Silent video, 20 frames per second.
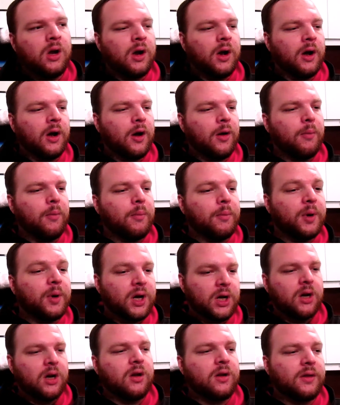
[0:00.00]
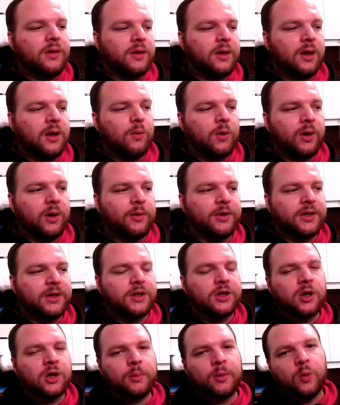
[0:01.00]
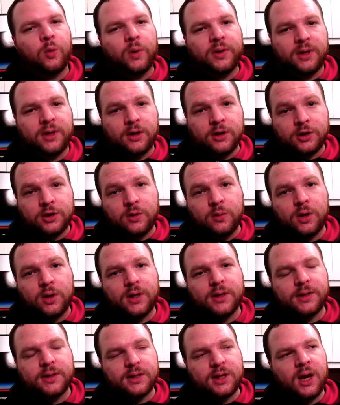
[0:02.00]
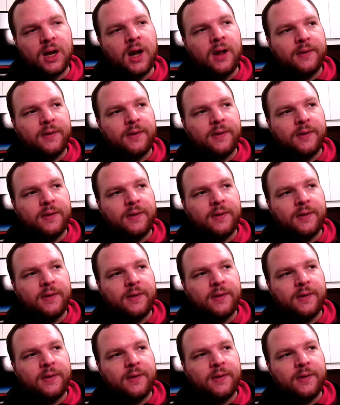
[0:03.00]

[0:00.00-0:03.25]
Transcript: But they were able to determine what the issue was.